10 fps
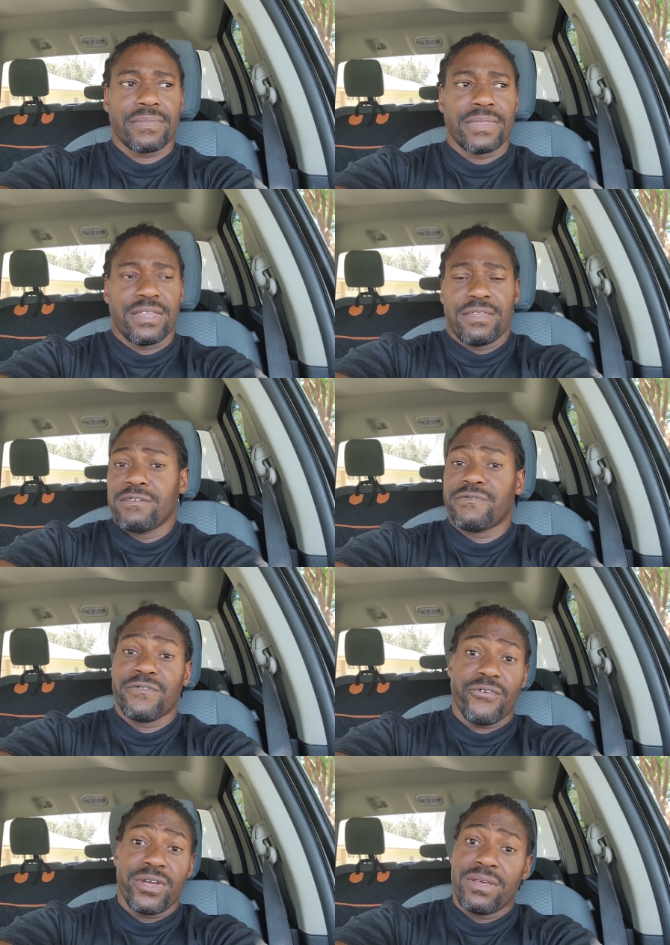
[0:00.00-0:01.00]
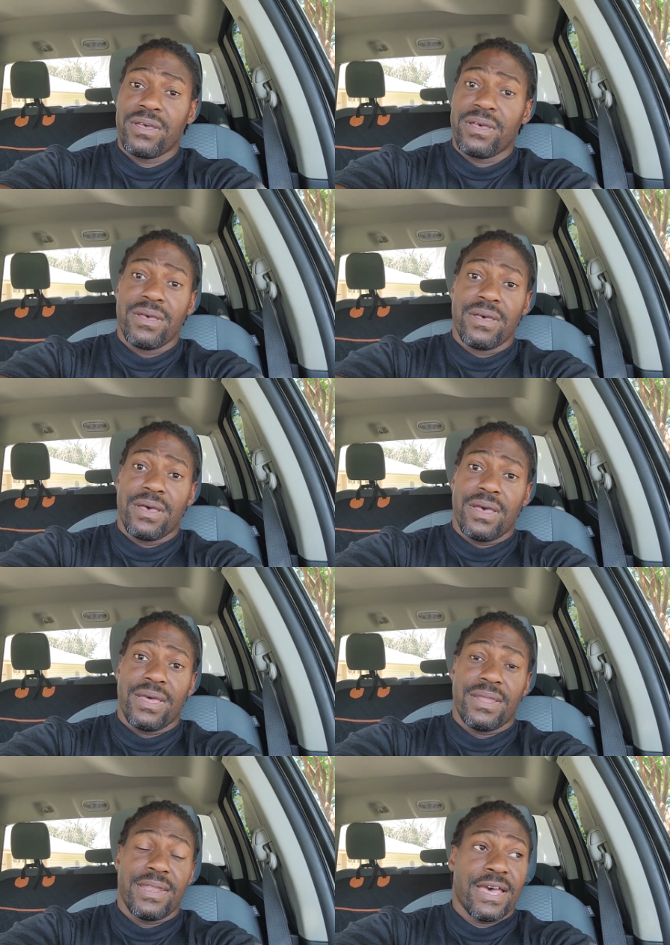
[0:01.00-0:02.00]
they did it for free.
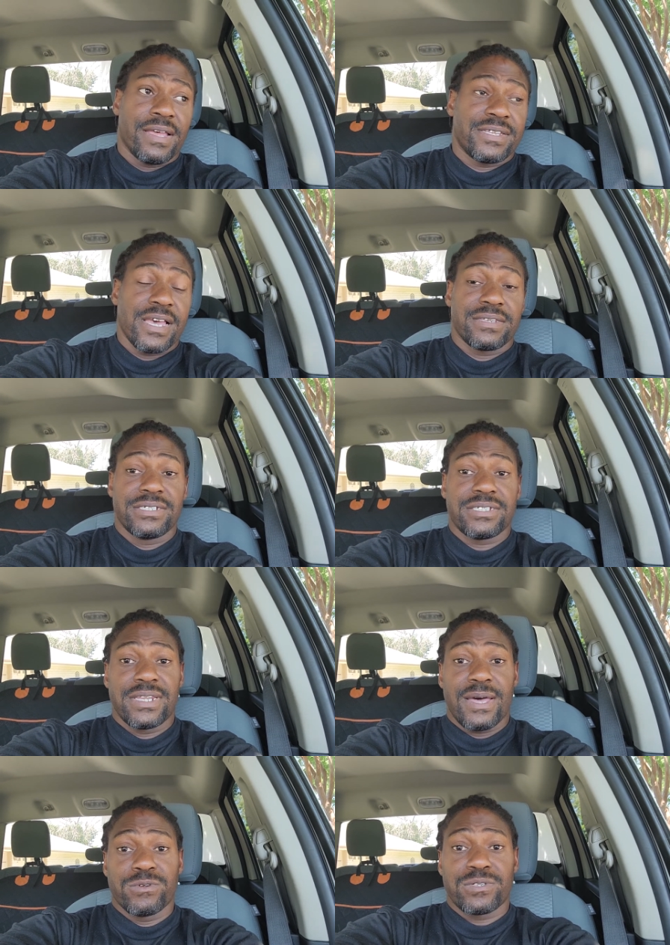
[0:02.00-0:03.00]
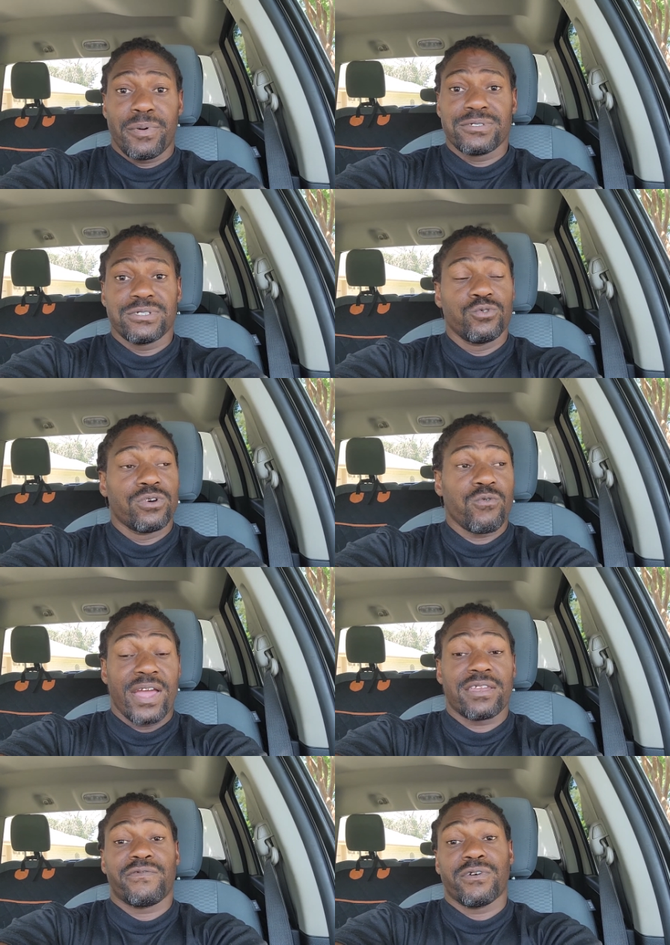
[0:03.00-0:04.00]
And that technician that was supposed to do it
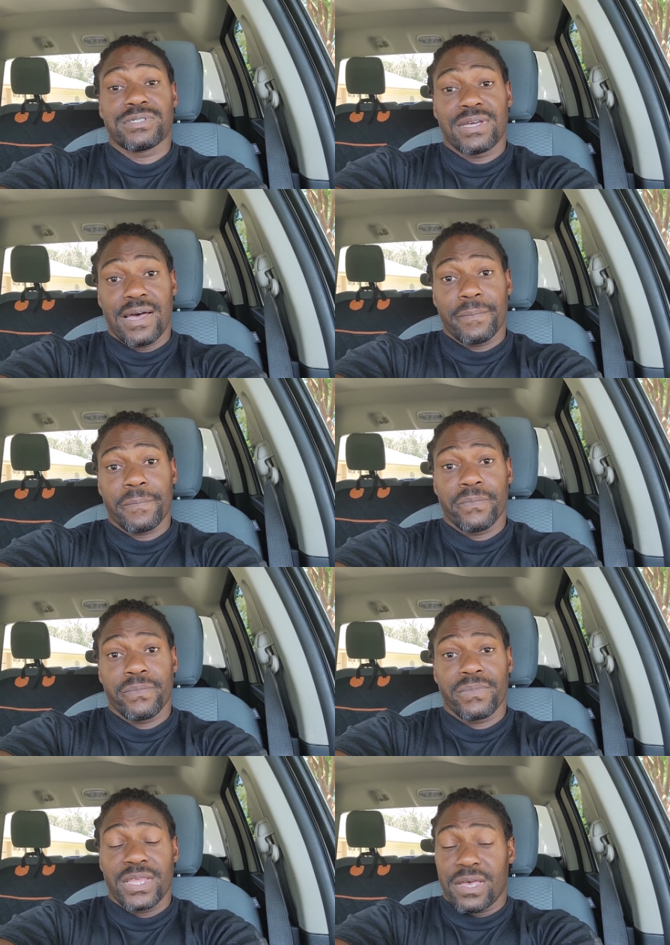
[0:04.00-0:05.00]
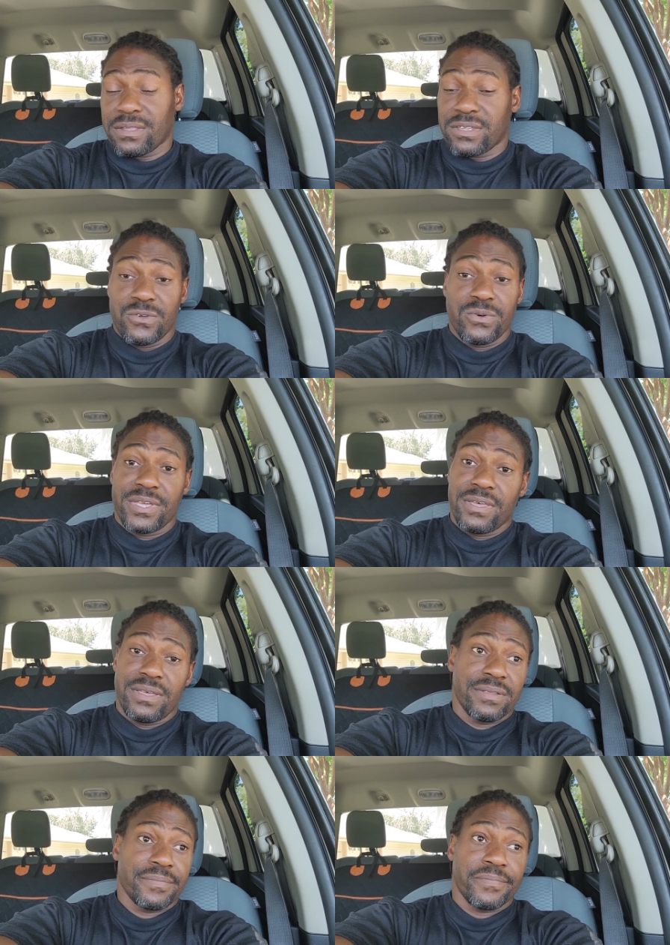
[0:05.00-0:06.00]
right the first time, they had to do it
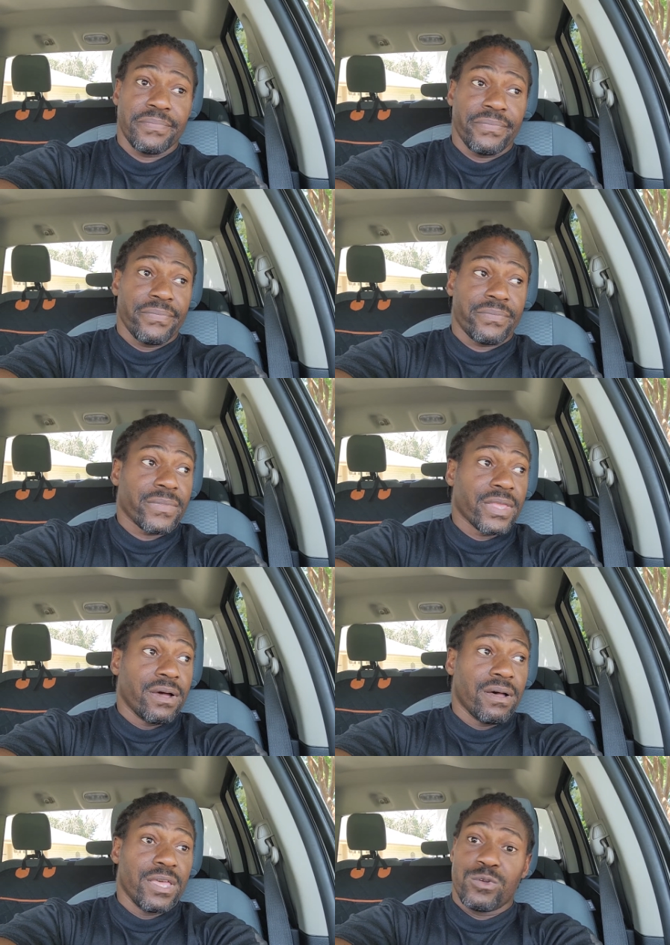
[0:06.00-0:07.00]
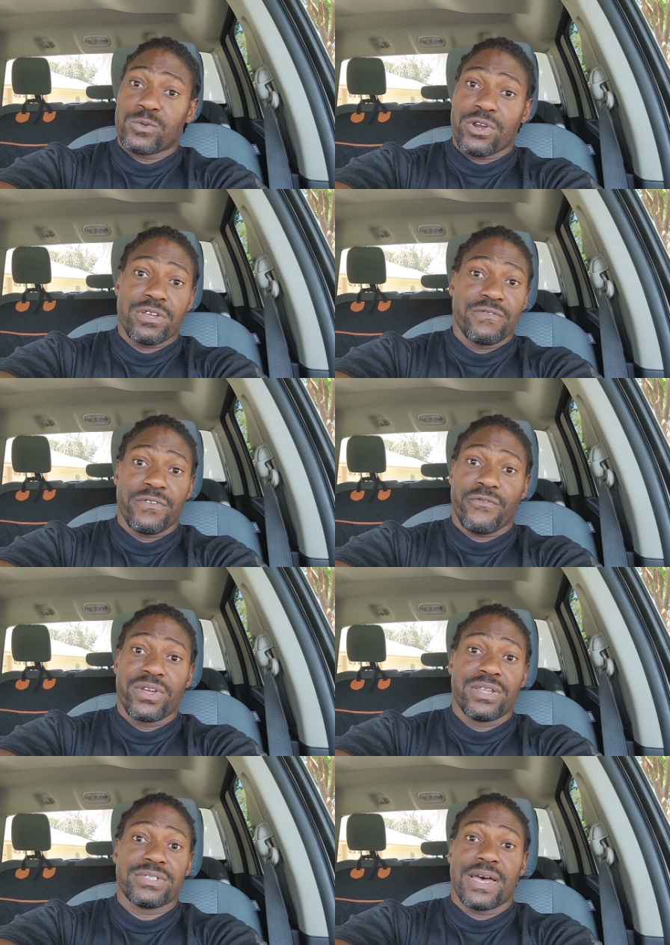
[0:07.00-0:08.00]
again. He was working for
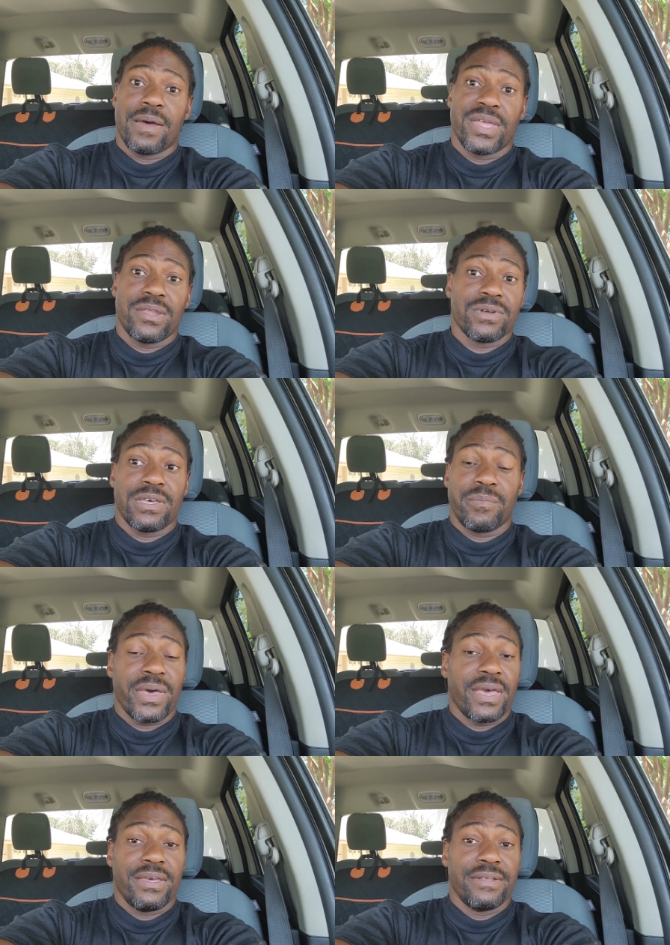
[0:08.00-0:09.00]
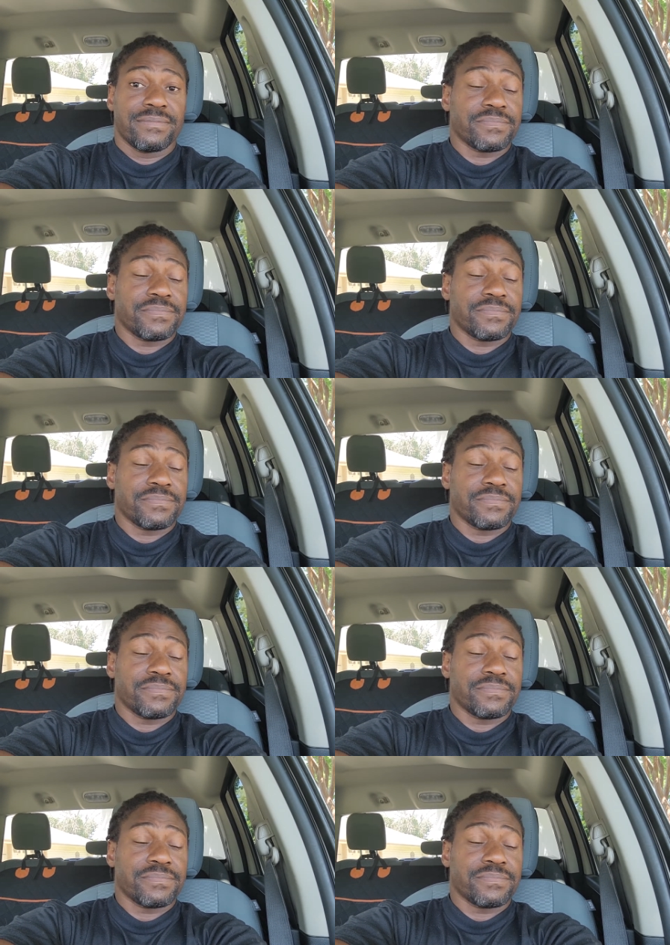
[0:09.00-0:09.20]
free this time. They don't get paid